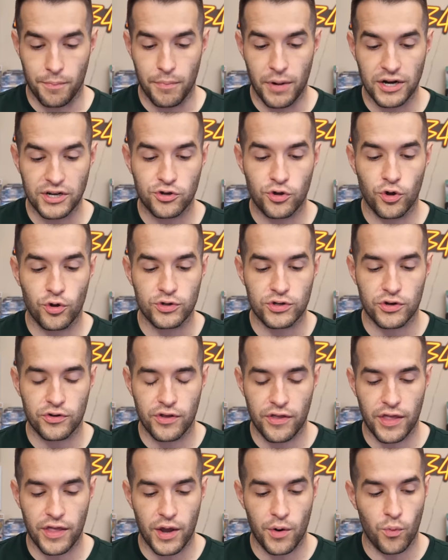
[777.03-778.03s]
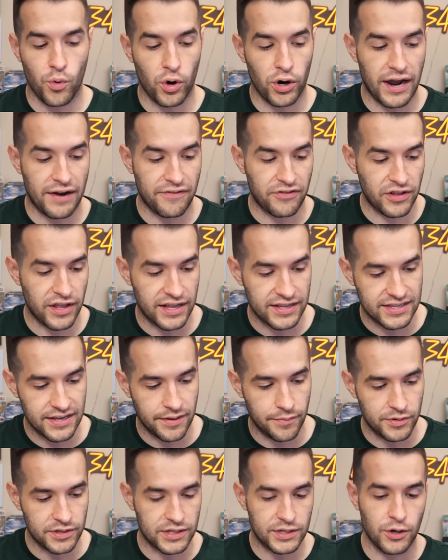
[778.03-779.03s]
they're much closer than they were after that
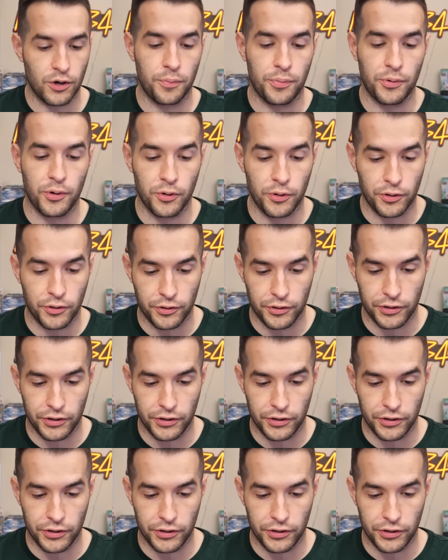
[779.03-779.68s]
Summon Skull pull